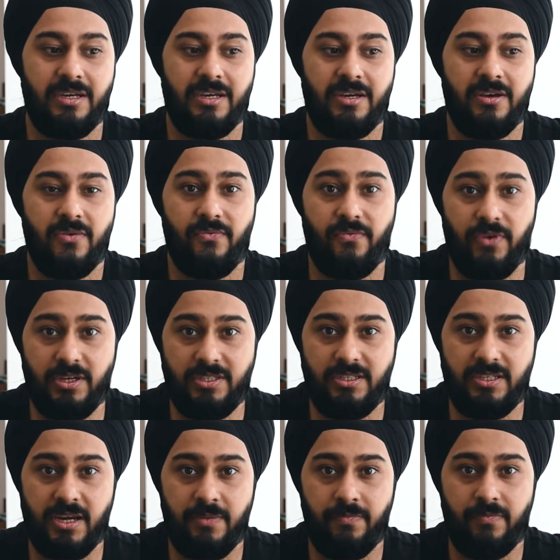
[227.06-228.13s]
First
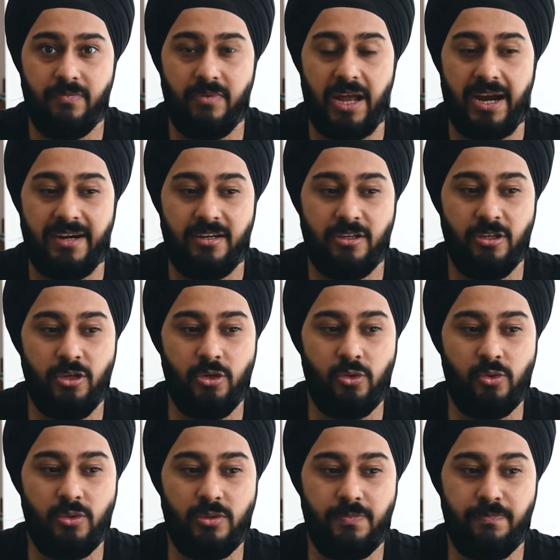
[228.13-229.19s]
tip, that
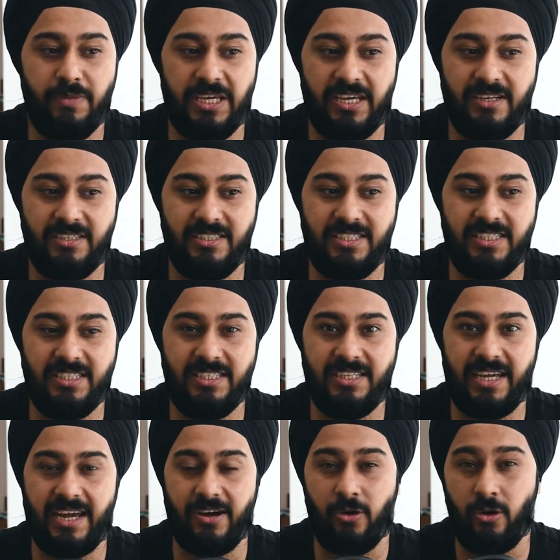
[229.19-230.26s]
use PNG
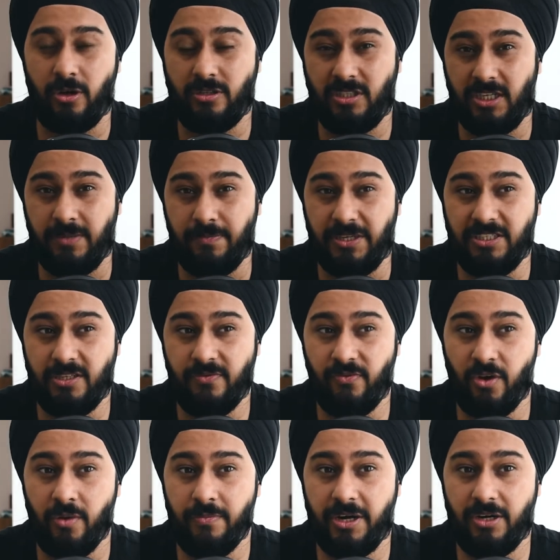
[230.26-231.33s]
or JPG
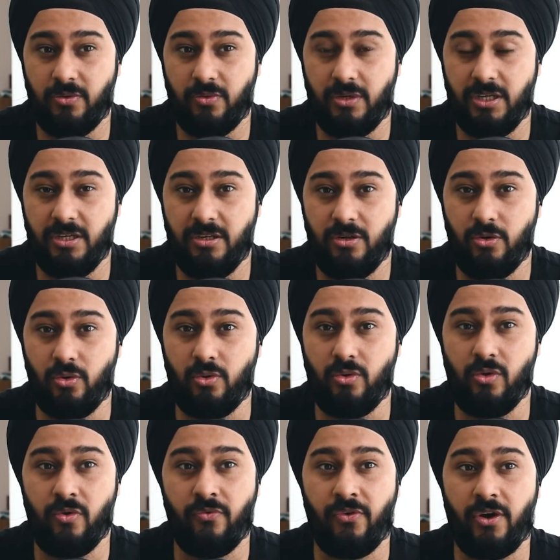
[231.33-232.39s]
format only. Don't
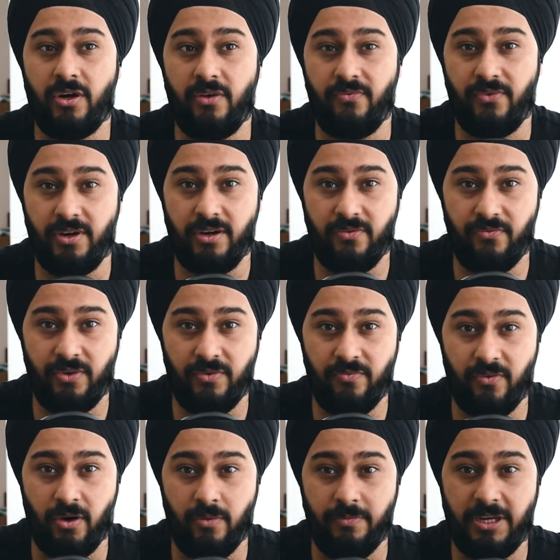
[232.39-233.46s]
go for different
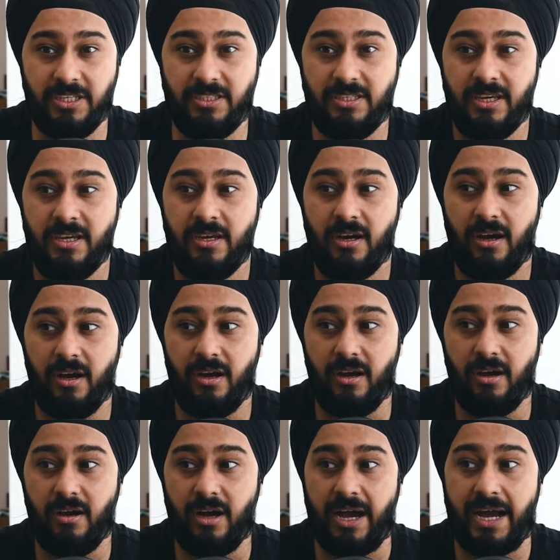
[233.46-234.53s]
formats.
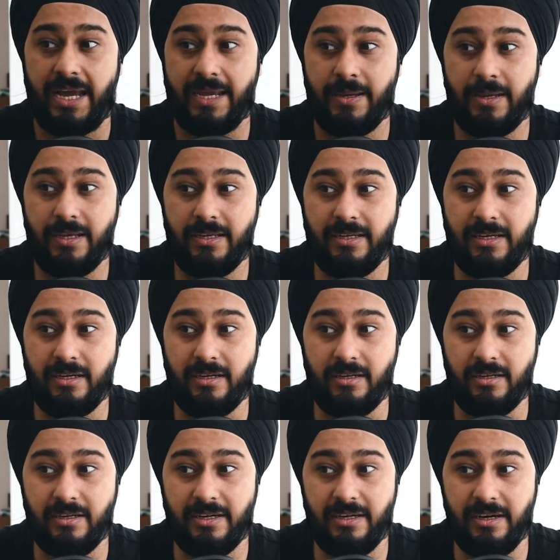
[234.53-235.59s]
I
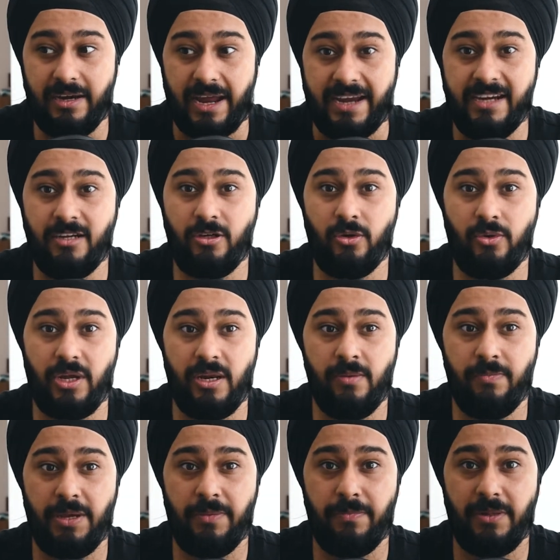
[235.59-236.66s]
like to tell
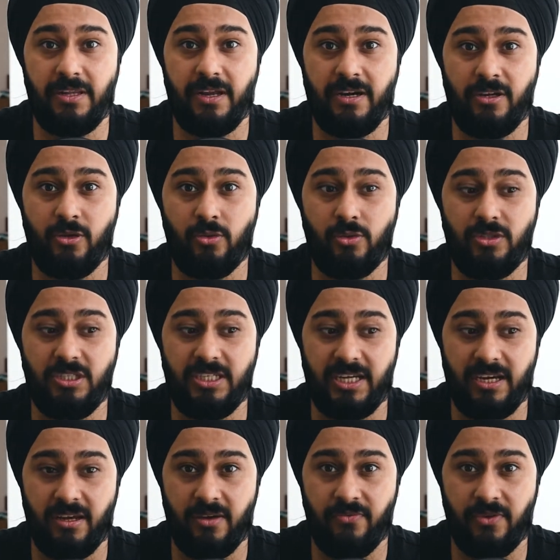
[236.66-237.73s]
people that use
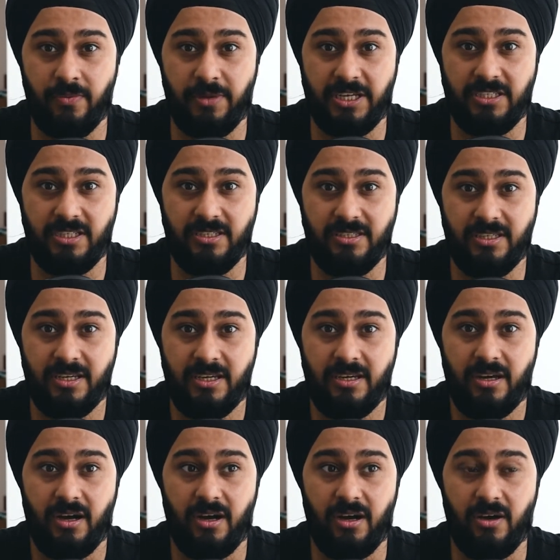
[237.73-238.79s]
GIF images,
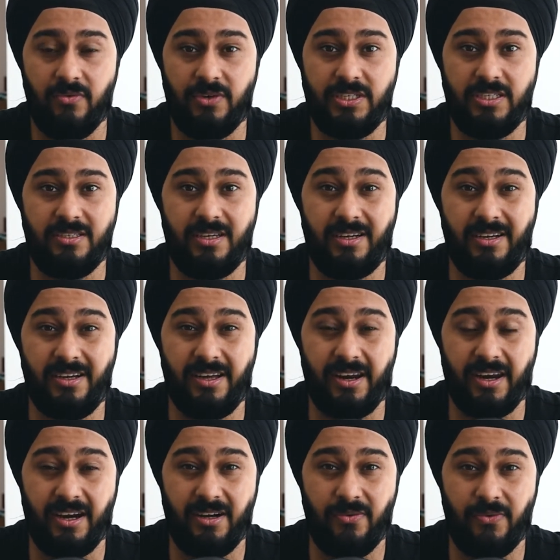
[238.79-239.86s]
which is a
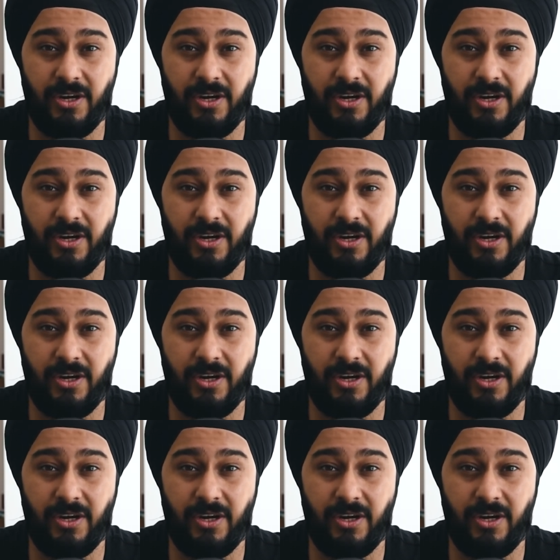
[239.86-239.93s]
great way